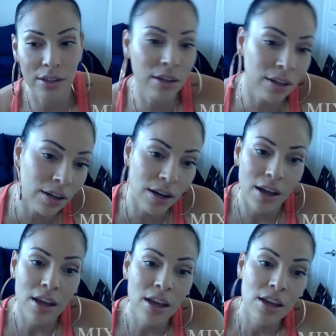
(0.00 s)
Da, da,
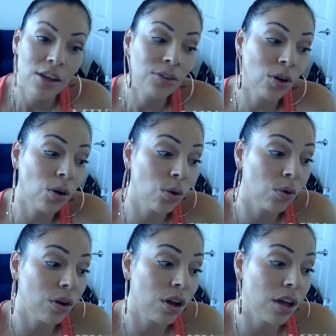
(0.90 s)
da.
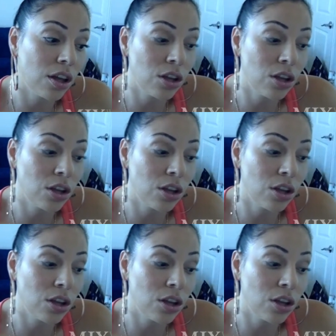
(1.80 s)
So,